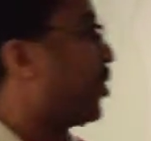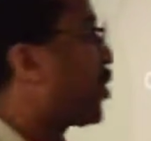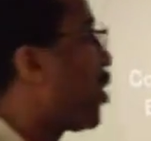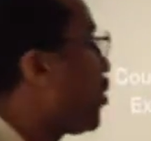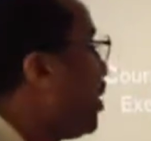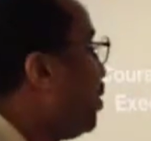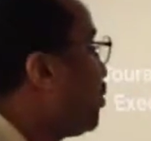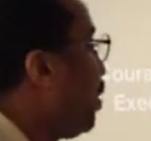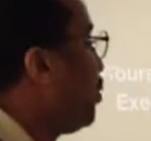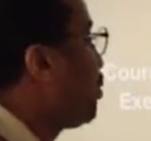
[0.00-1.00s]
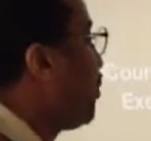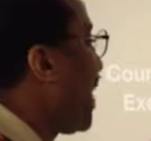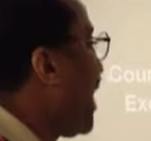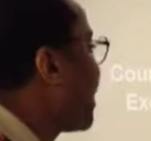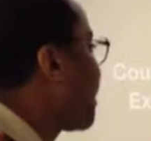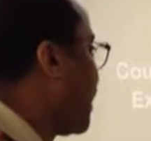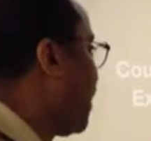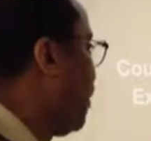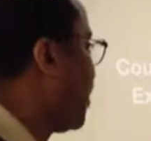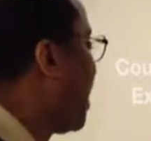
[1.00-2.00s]
the courage to
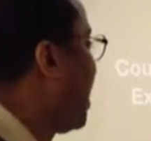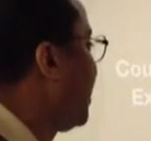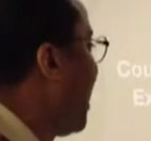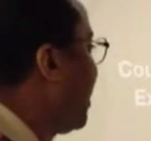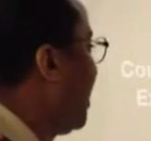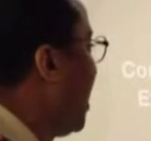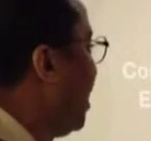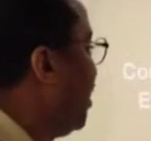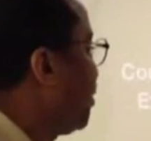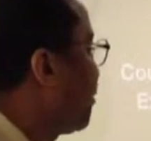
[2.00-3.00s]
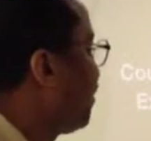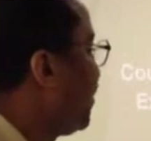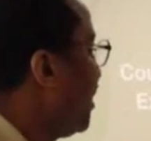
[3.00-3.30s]
execute on that knowledge.